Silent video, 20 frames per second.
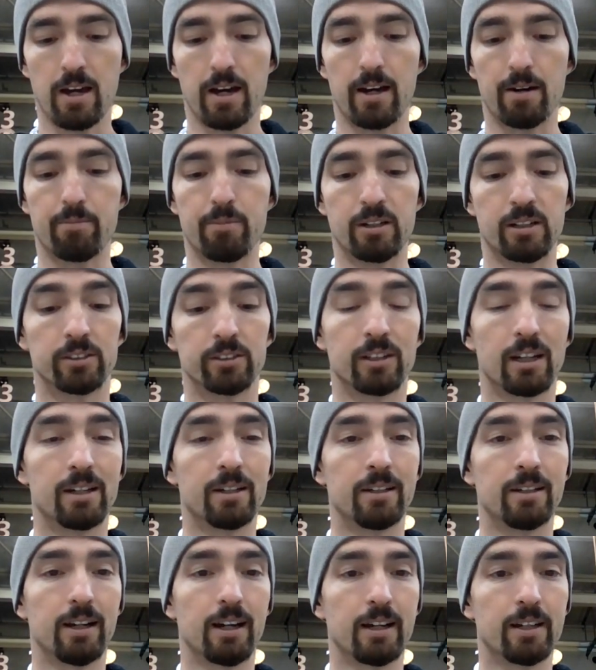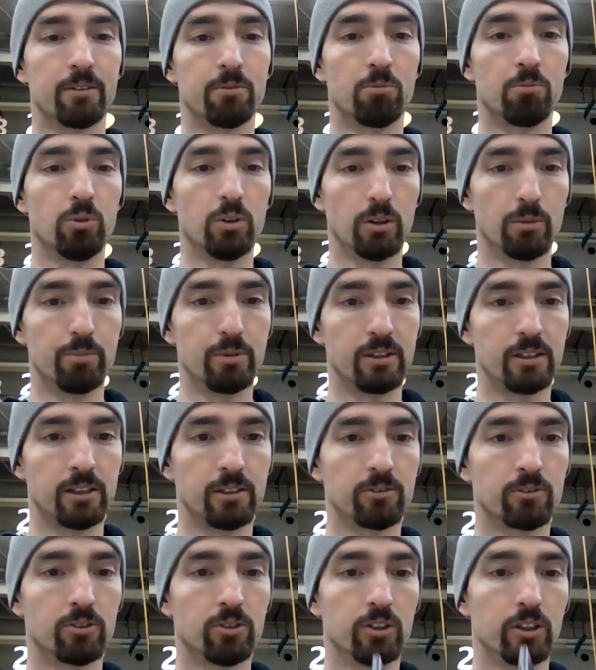because I will be
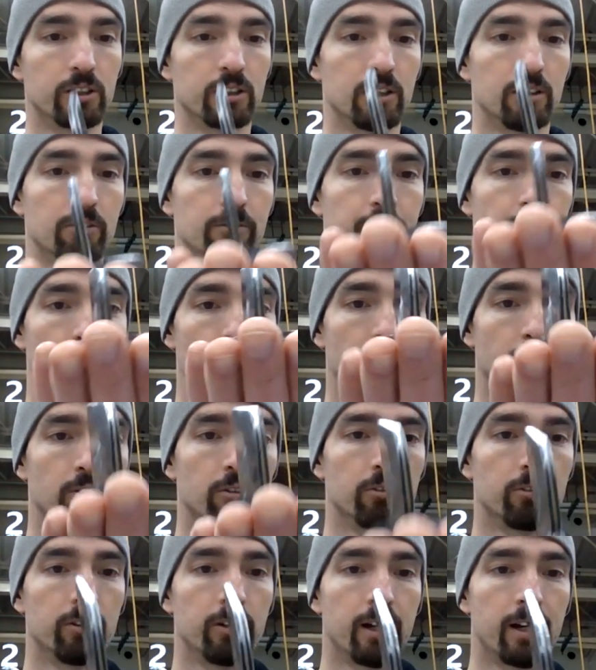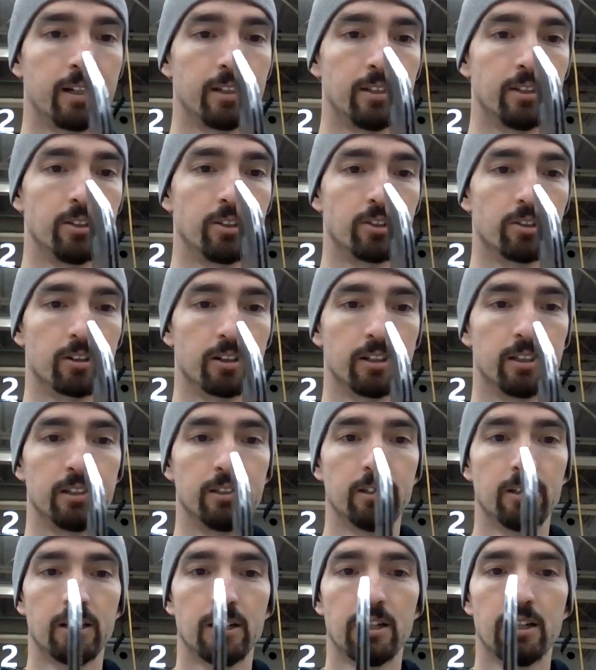looking for 90 degree
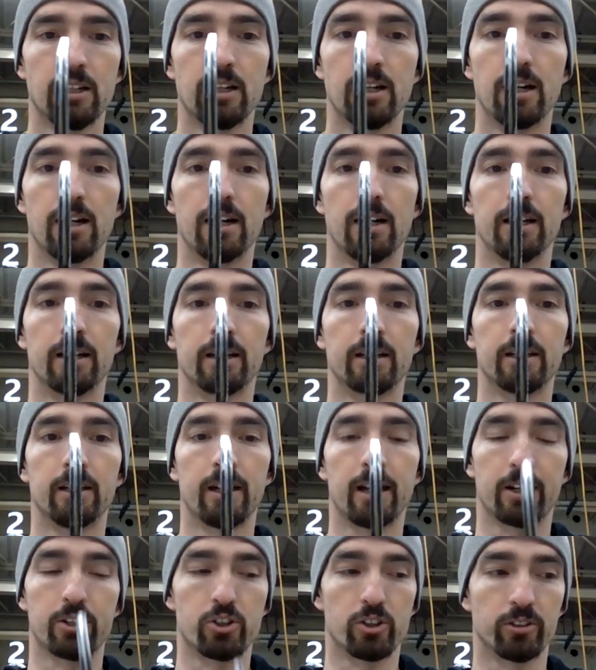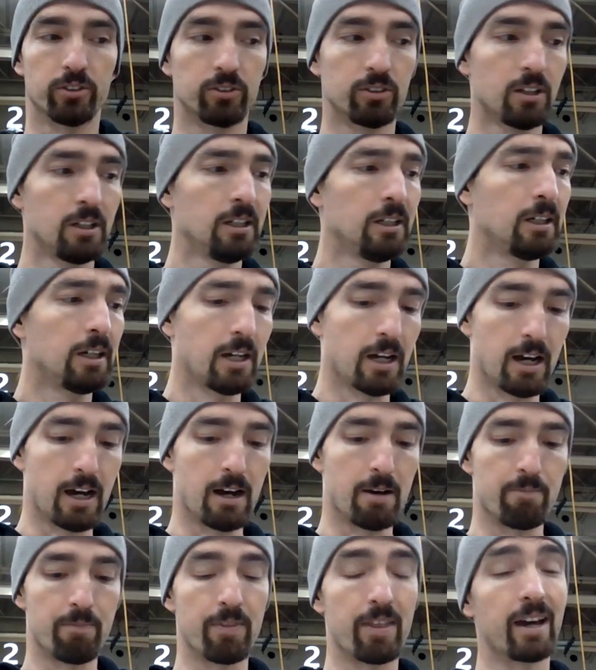connections.
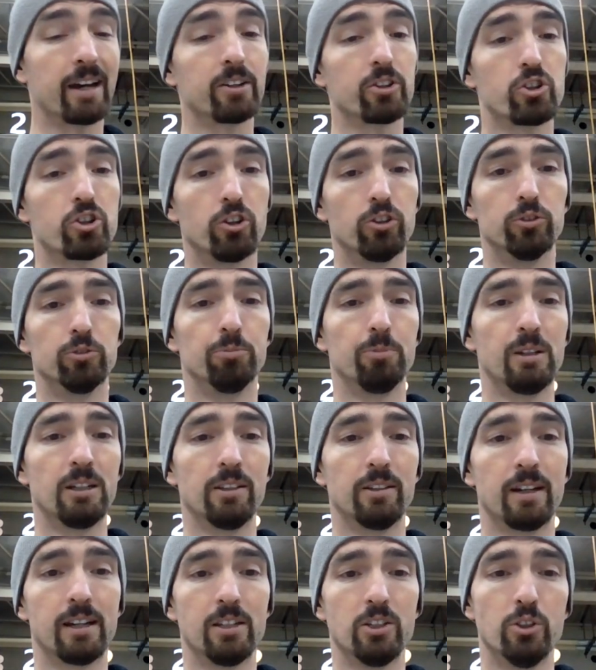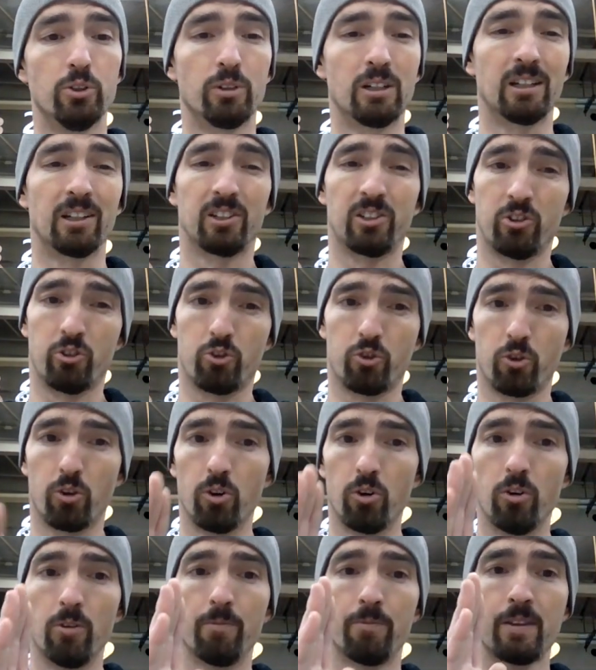That shows me that you can
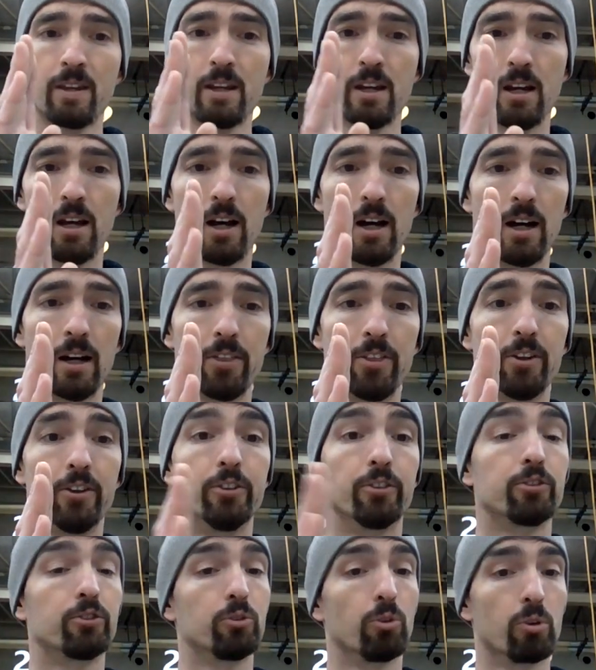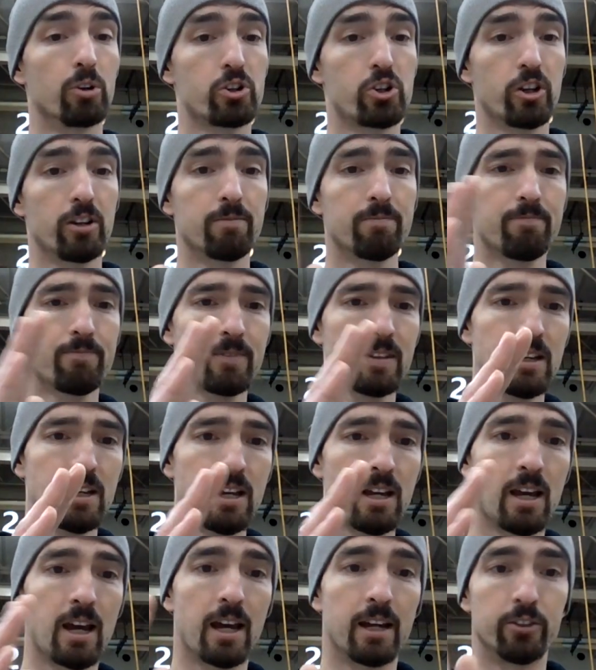control the distortion.
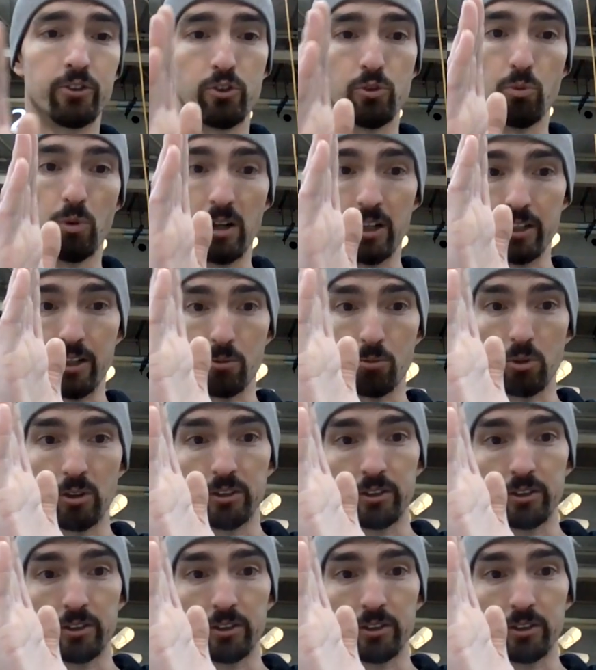As you weld on one